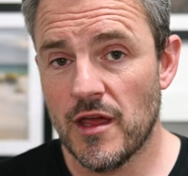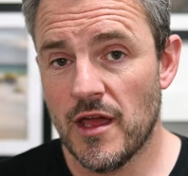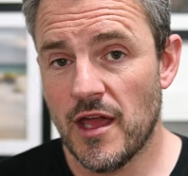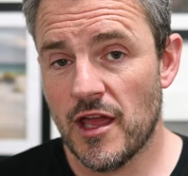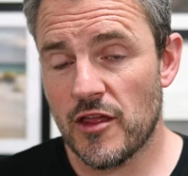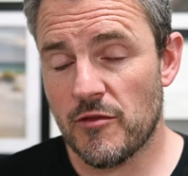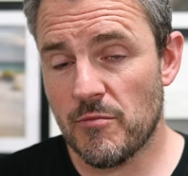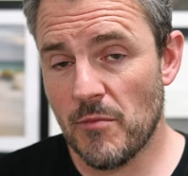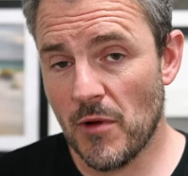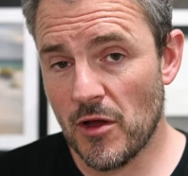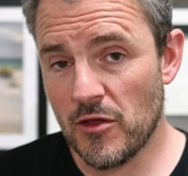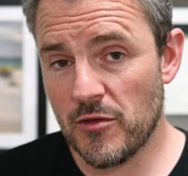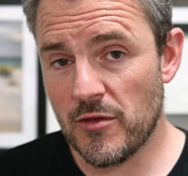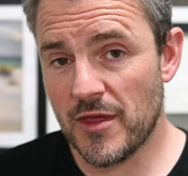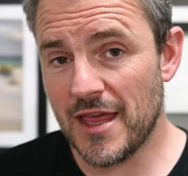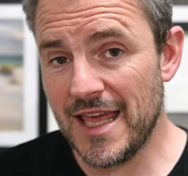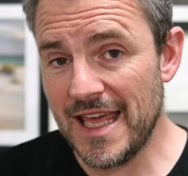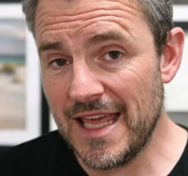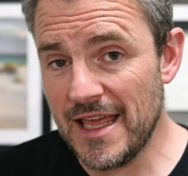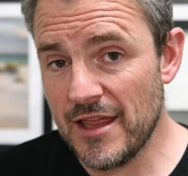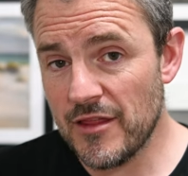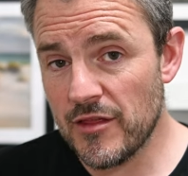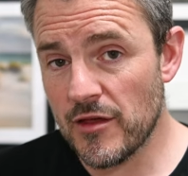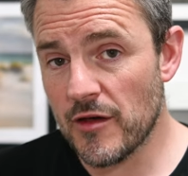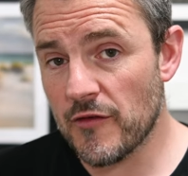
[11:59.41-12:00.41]
It's much
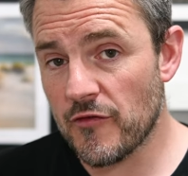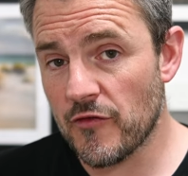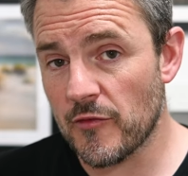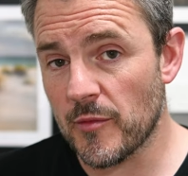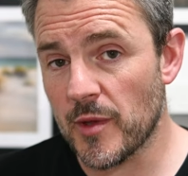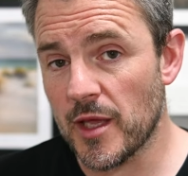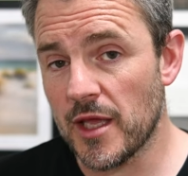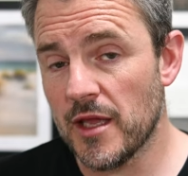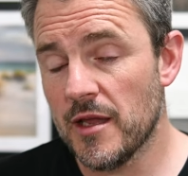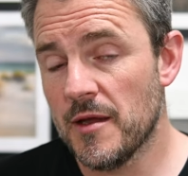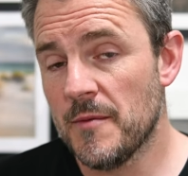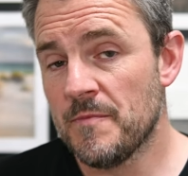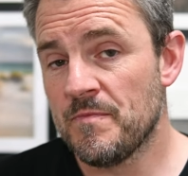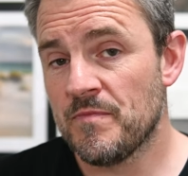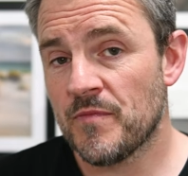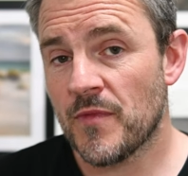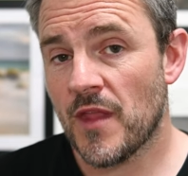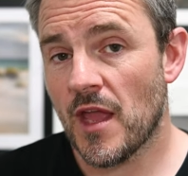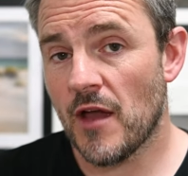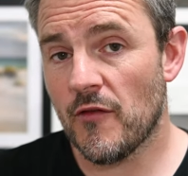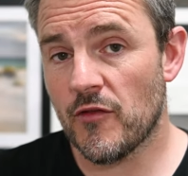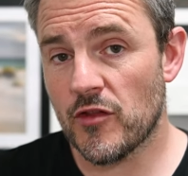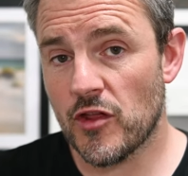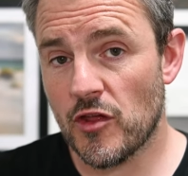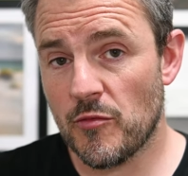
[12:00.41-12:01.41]
easier for me
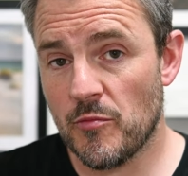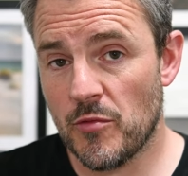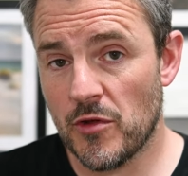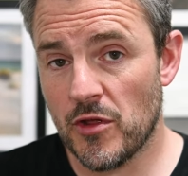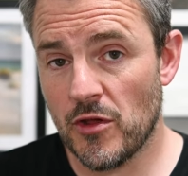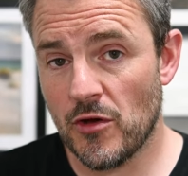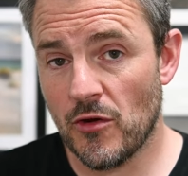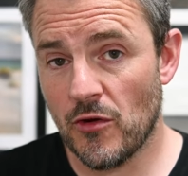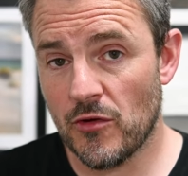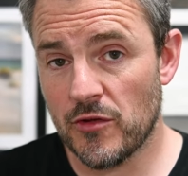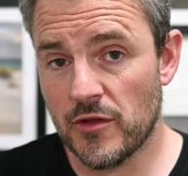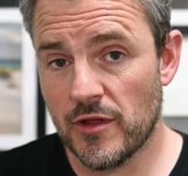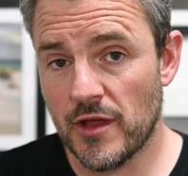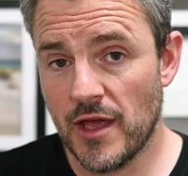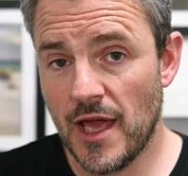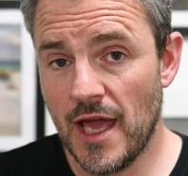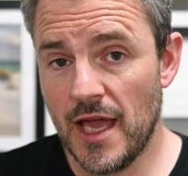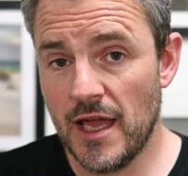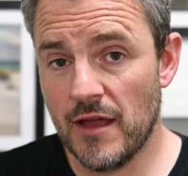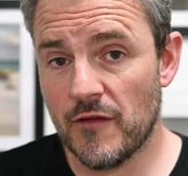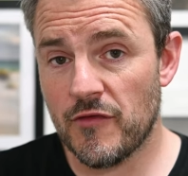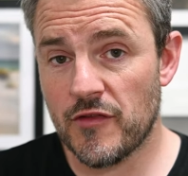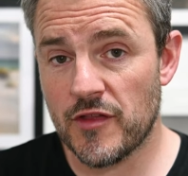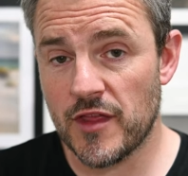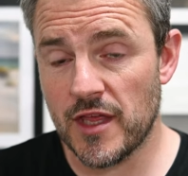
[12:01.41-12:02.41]
if I just put it on
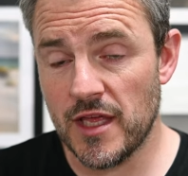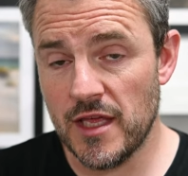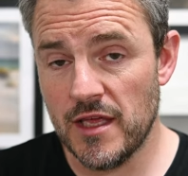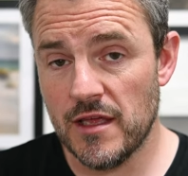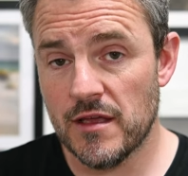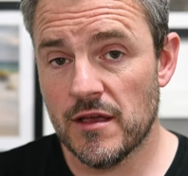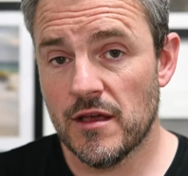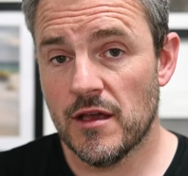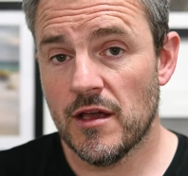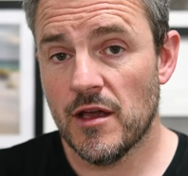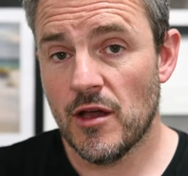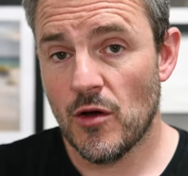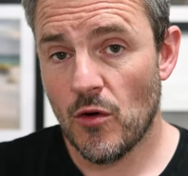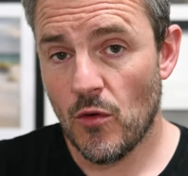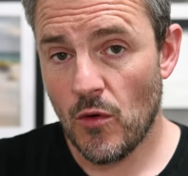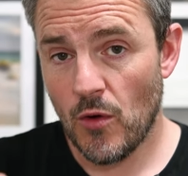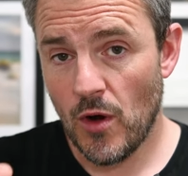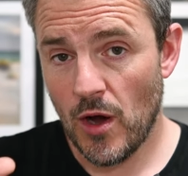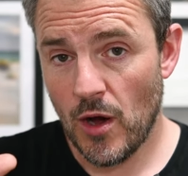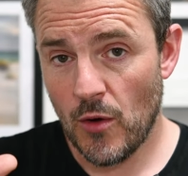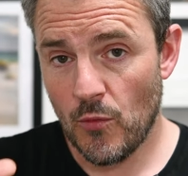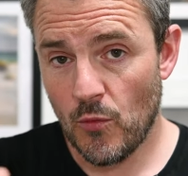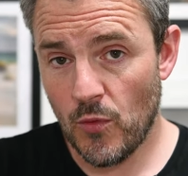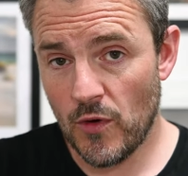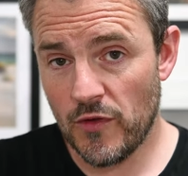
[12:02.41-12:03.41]
AFC
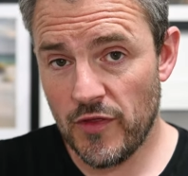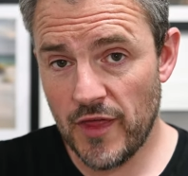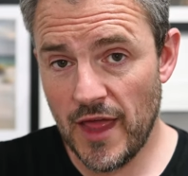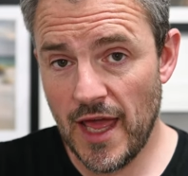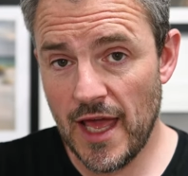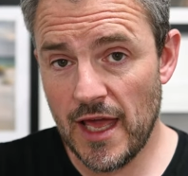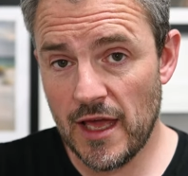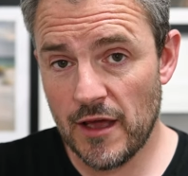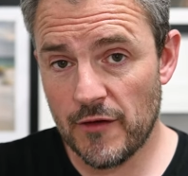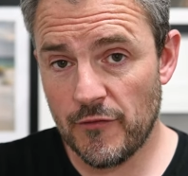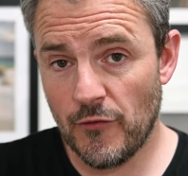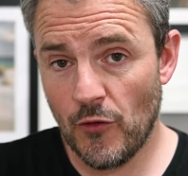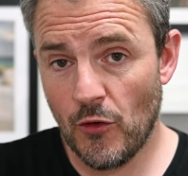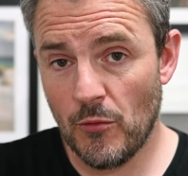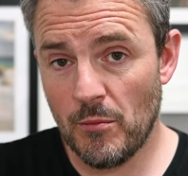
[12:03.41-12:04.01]
with the AF